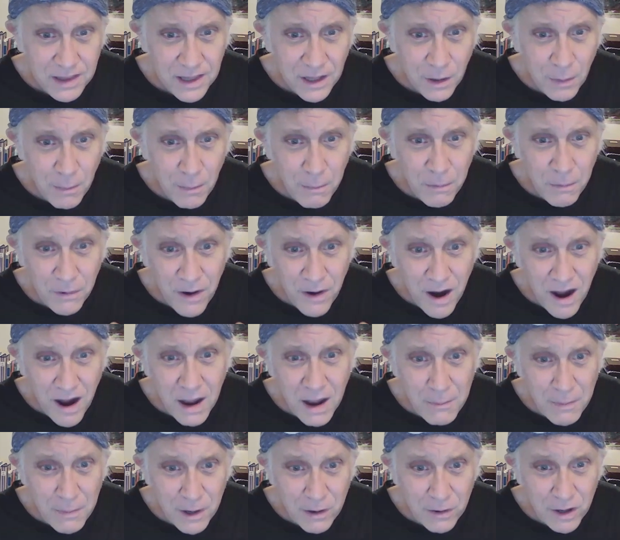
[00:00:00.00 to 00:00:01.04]
But their
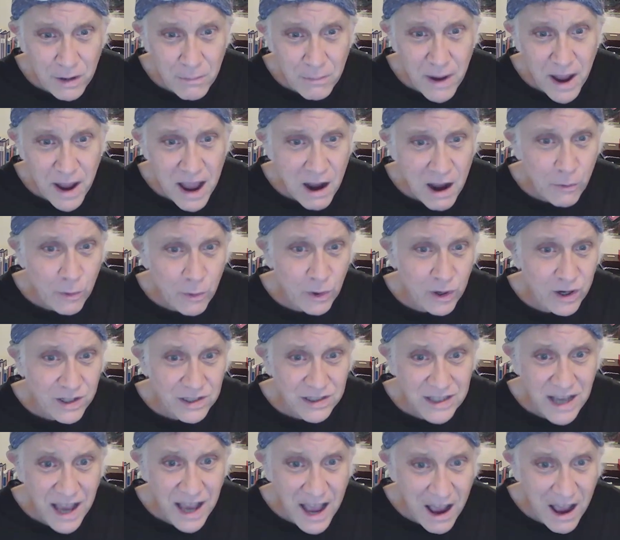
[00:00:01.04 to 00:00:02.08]
primary
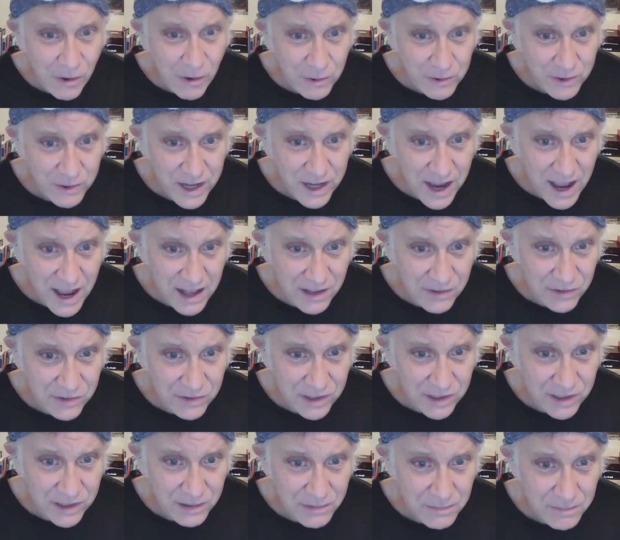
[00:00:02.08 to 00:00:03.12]
power is
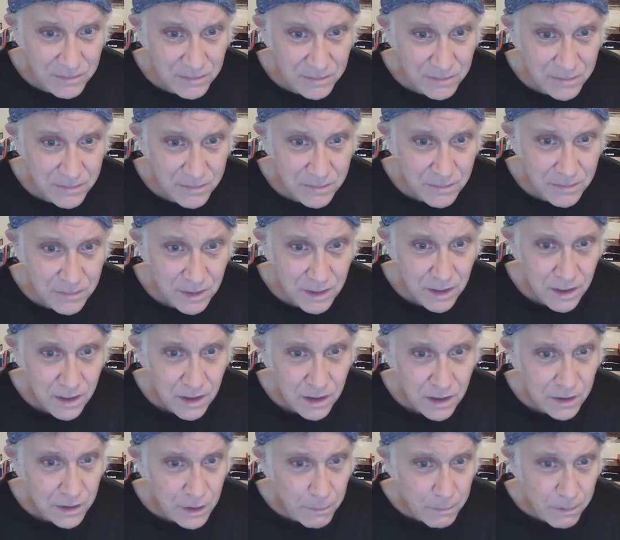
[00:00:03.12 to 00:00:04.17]
outcasting.
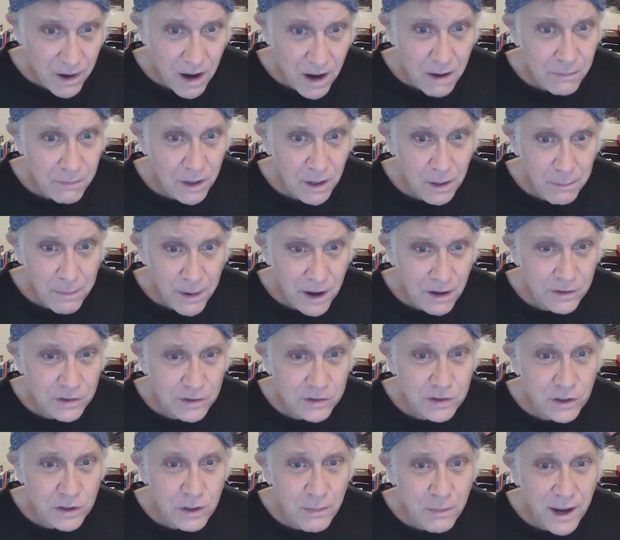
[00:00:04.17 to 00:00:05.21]
Their primary
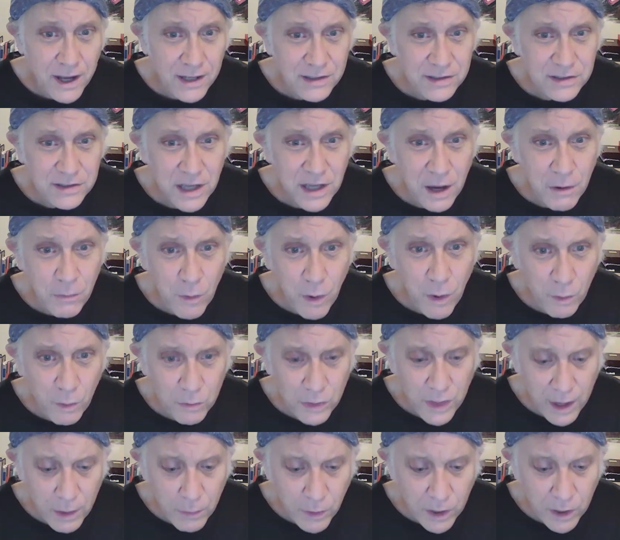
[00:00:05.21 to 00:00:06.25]
power. So you might say,
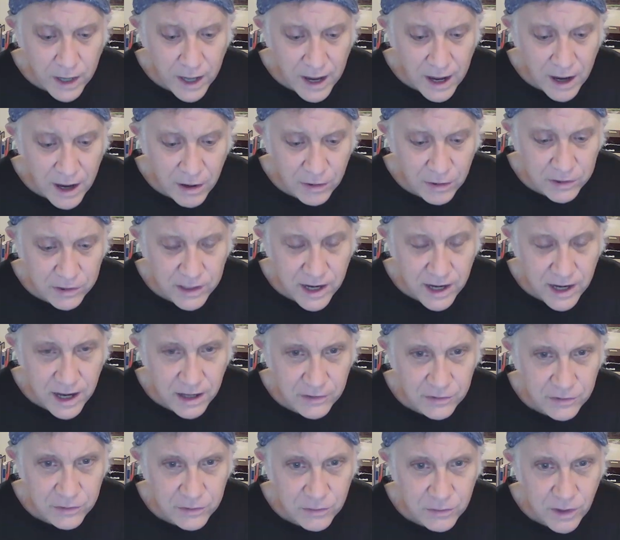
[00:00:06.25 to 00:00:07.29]
well, they want to
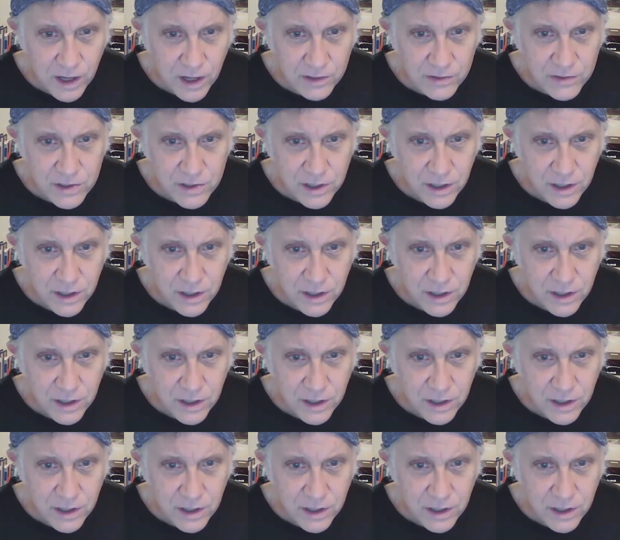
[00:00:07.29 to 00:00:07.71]
outcast